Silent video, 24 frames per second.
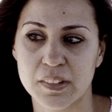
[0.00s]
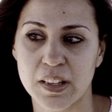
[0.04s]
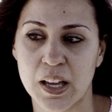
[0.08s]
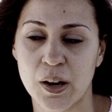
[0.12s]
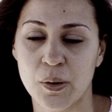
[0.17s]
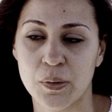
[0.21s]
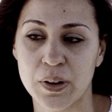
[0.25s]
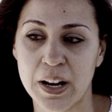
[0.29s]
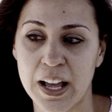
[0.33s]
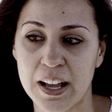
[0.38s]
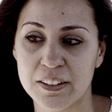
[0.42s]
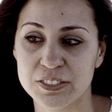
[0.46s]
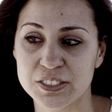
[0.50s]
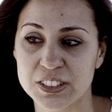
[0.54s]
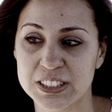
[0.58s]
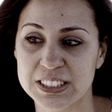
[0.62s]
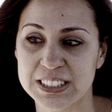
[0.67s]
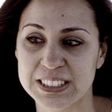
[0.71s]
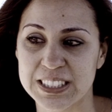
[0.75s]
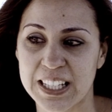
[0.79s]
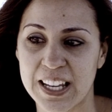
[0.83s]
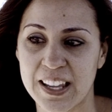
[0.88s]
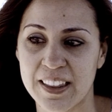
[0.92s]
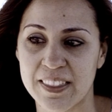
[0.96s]
I would have
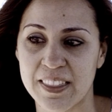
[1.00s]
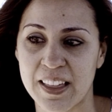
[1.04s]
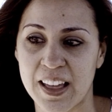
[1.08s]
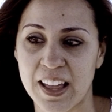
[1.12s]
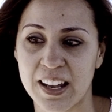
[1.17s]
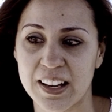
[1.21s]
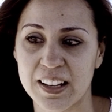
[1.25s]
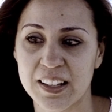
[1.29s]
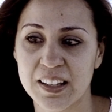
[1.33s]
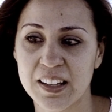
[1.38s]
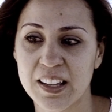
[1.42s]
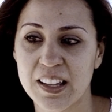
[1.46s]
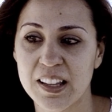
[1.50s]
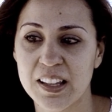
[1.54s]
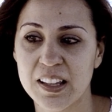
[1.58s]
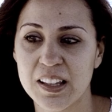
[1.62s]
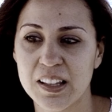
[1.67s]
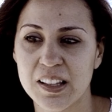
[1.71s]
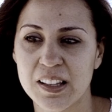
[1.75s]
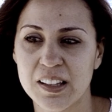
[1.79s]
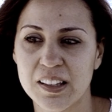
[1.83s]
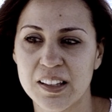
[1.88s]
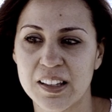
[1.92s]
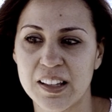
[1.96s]
to say that
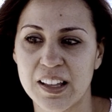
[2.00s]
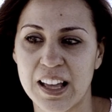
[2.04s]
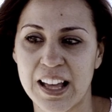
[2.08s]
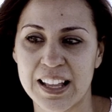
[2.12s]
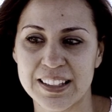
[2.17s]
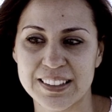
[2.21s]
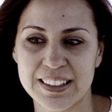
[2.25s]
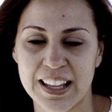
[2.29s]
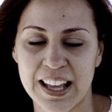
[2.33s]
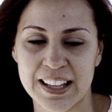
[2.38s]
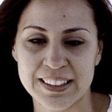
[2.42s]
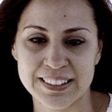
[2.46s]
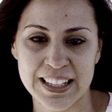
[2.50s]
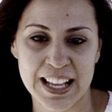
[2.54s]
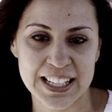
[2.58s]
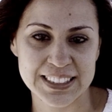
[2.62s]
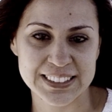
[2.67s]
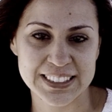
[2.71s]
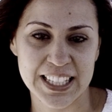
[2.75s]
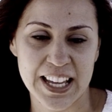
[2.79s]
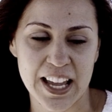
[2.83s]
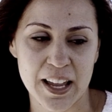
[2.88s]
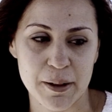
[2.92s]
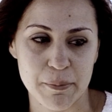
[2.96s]
at
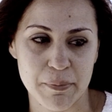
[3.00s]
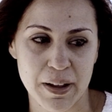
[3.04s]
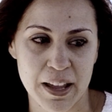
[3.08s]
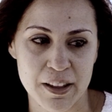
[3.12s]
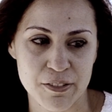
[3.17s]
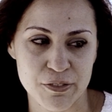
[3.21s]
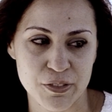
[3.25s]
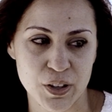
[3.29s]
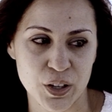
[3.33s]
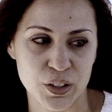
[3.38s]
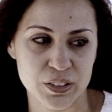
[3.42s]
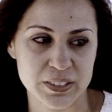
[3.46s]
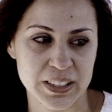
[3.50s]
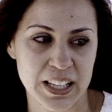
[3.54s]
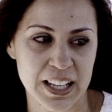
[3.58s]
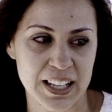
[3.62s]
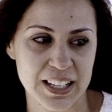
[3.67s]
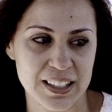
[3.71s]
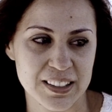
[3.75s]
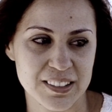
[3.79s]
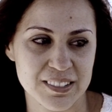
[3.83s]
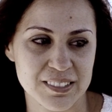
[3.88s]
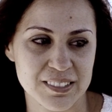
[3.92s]
that time, I felt that